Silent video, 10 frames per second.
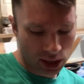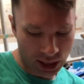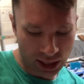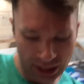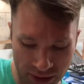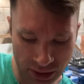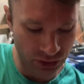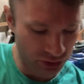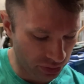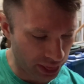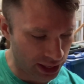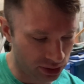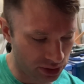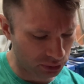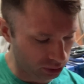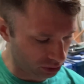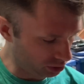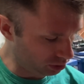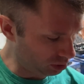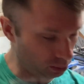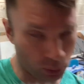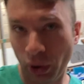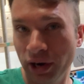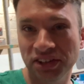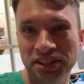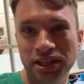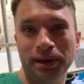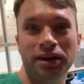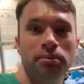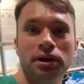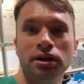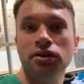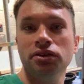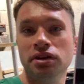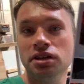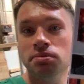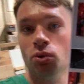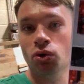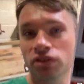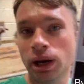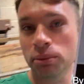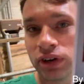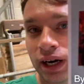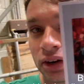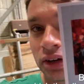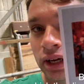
And then this one I'm quite excited about because this is more of an abstract